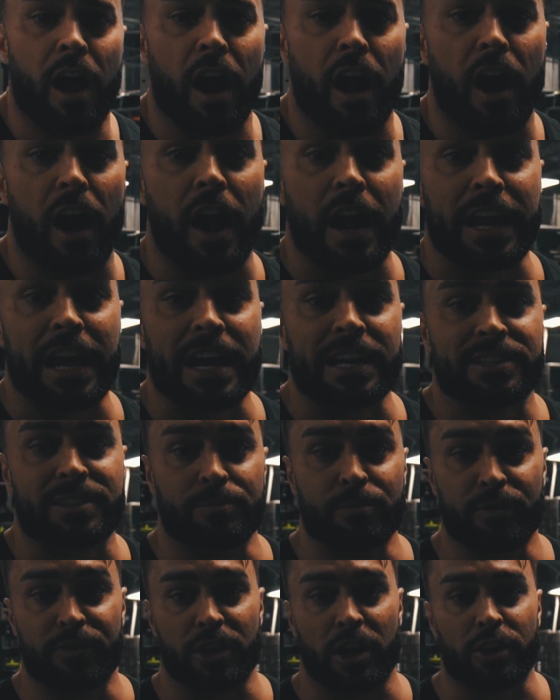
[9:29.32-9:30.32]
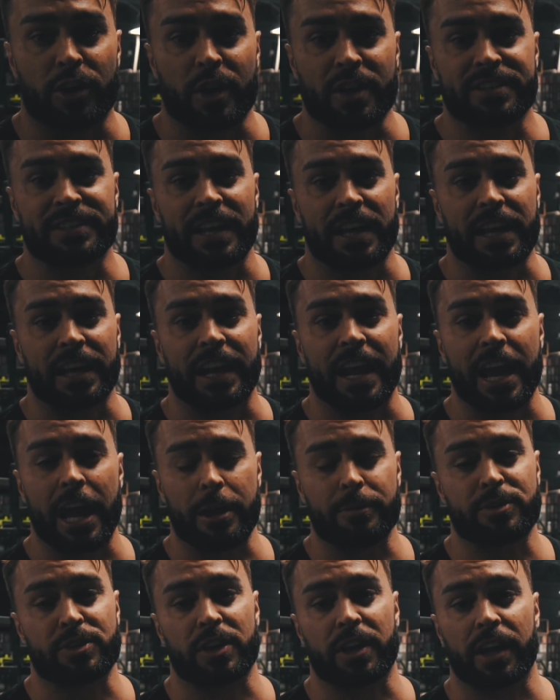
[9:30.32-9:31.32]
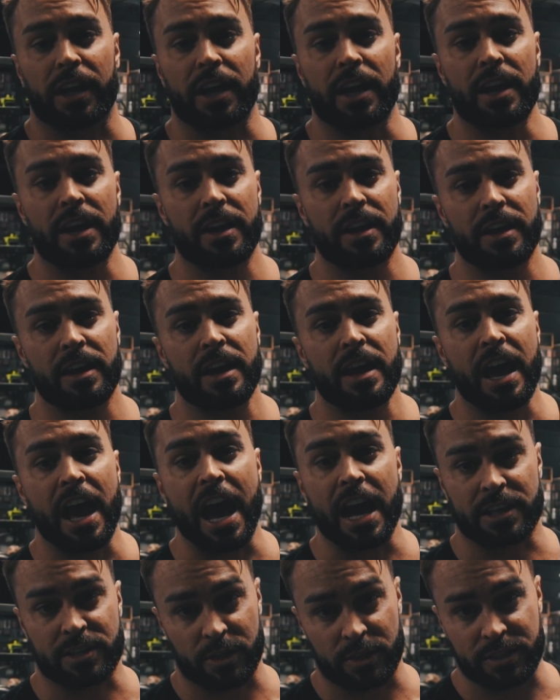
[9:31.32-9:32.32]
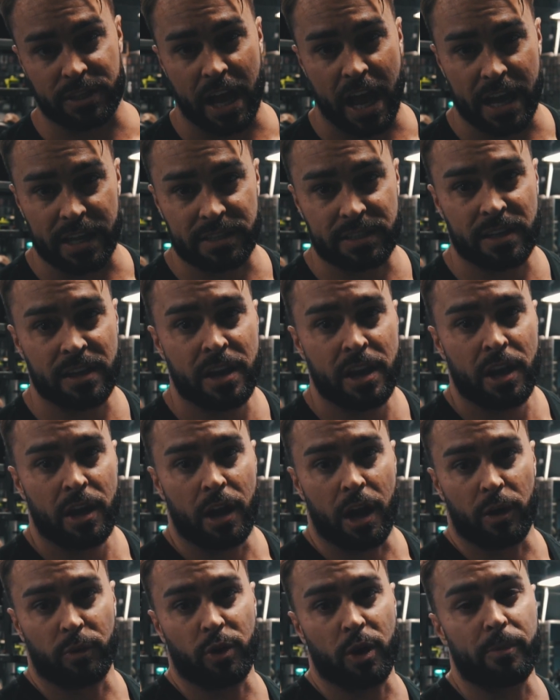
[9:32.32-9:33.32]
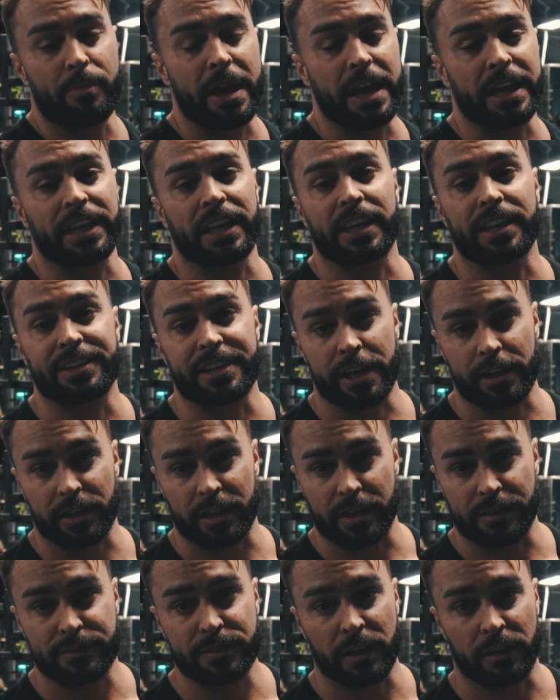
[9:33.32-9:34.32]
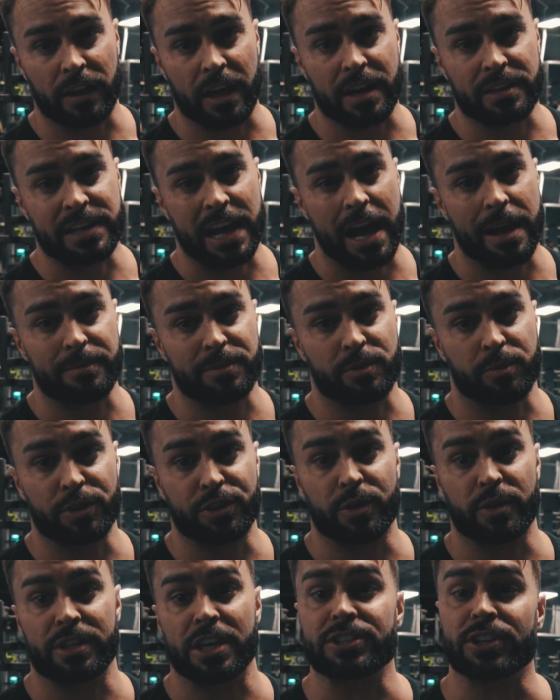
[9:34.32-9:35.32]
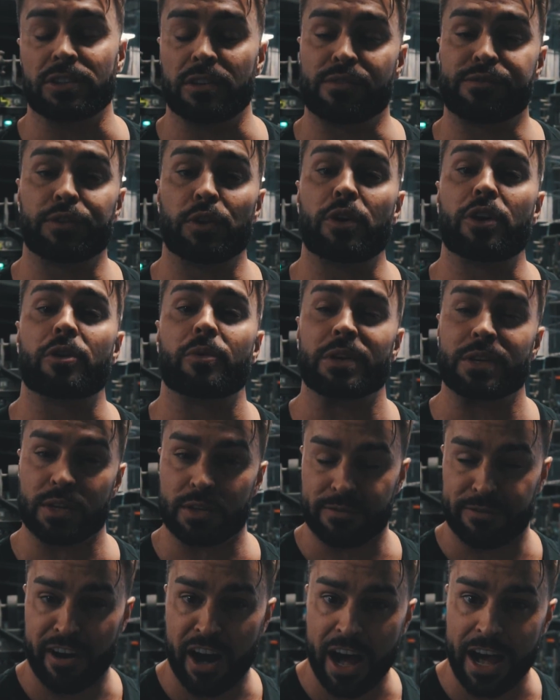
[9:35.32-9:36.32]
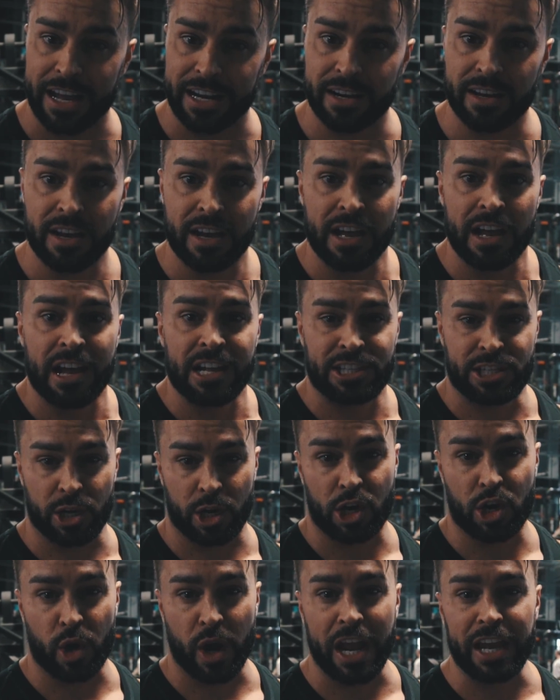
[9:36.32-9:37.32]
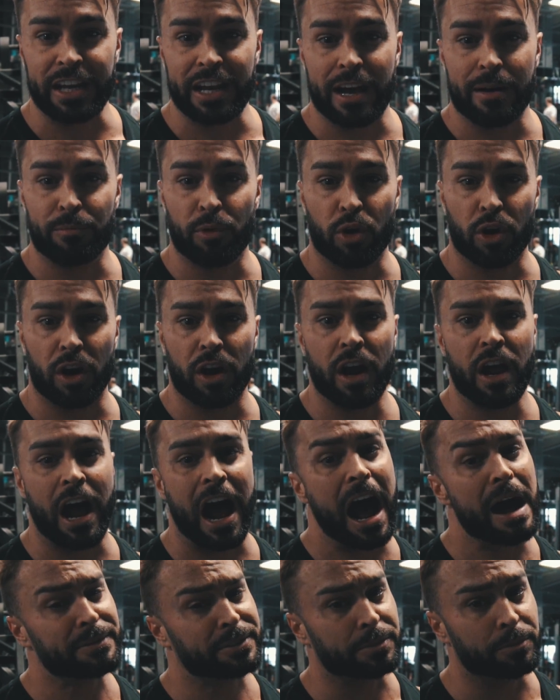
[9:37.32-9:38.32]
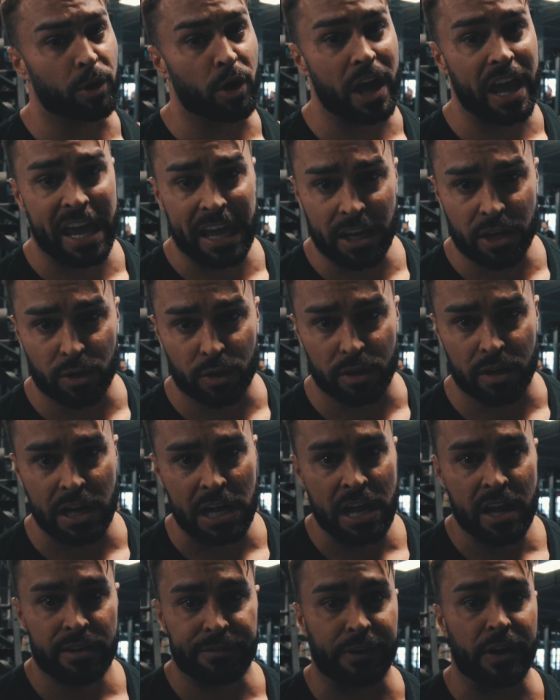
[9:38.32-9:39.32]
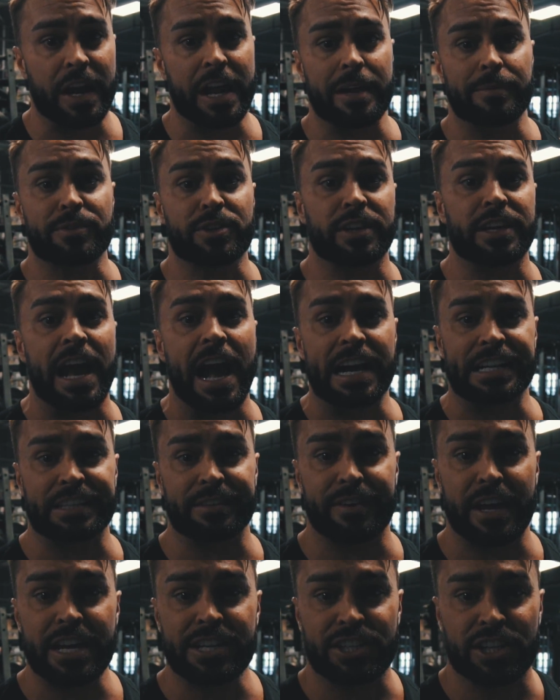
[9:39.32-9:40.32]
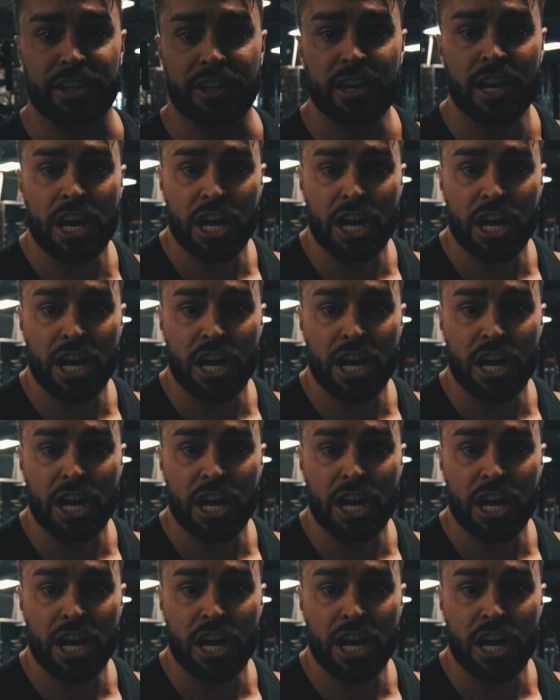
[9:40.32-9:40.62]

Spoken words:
All right guys, so moving on to our second hamstring exercise, a Romanian deadlift. A lot of times we're doing this on the floor, which is fine. To create a more optimal angle for hamstring activation,